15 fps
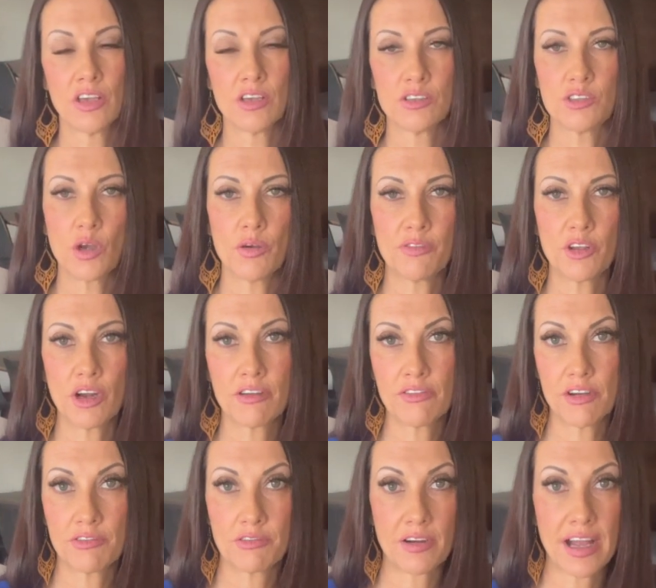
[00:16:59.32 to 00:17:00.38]
So if you're
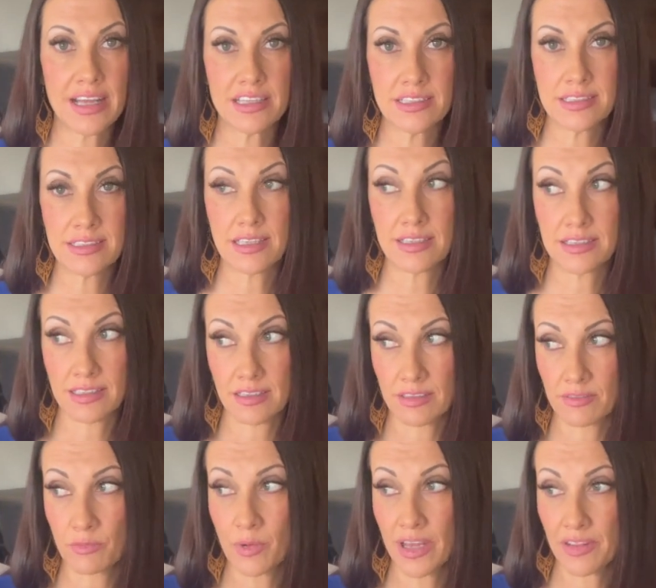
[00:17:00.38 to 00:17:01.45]
ever friends
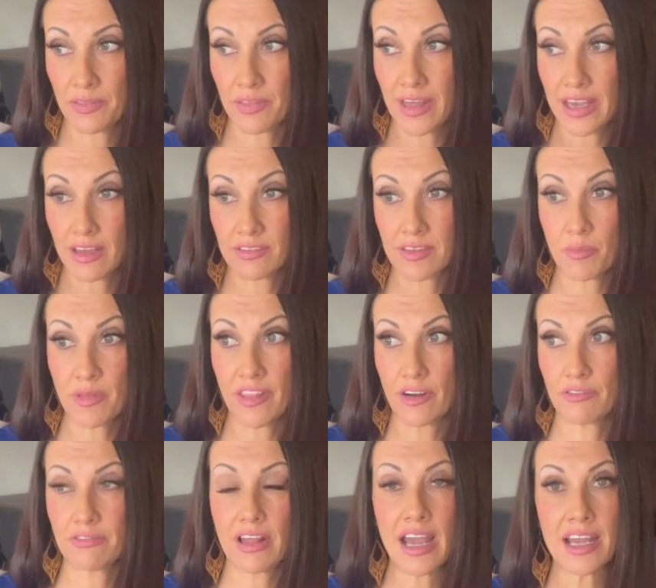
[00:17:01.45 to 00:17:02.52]
with like some of their
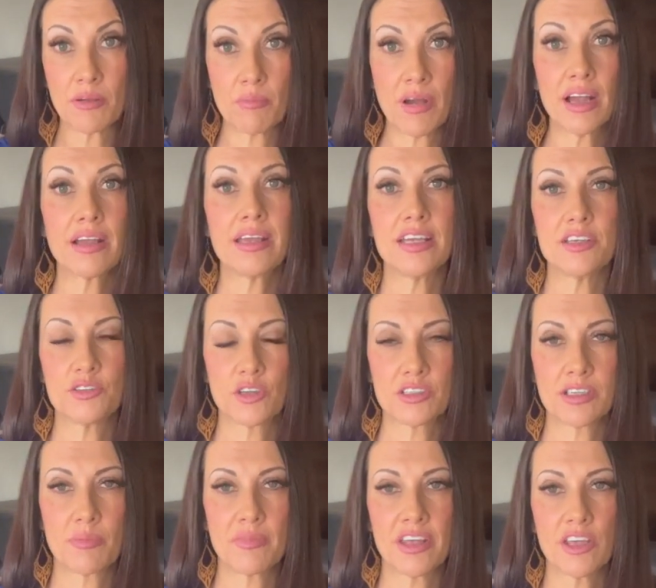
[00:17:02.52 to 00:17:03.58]
flying monkeys or
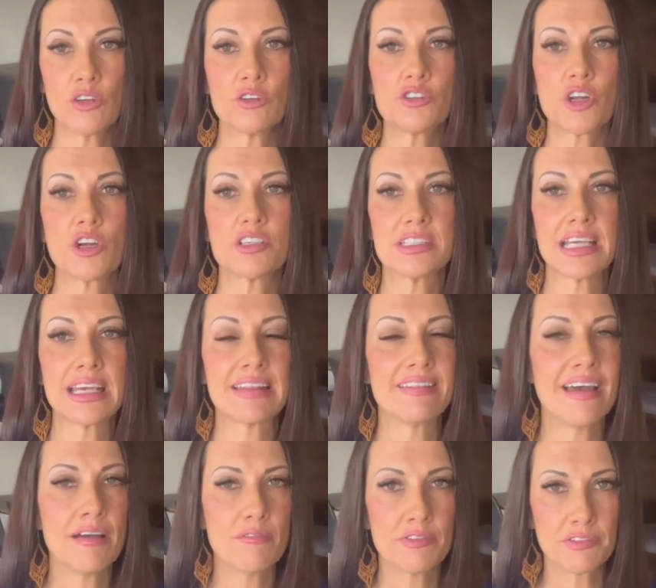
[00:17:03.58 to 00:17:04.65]
something, you'll start seeing
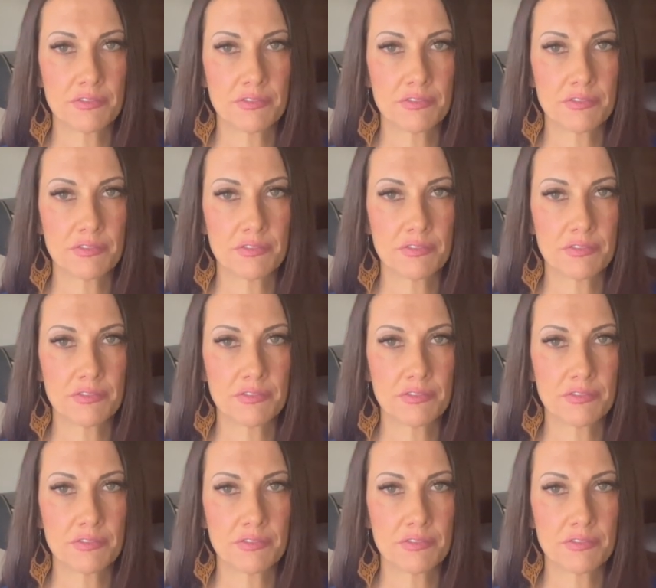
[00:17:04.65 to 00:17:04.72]
them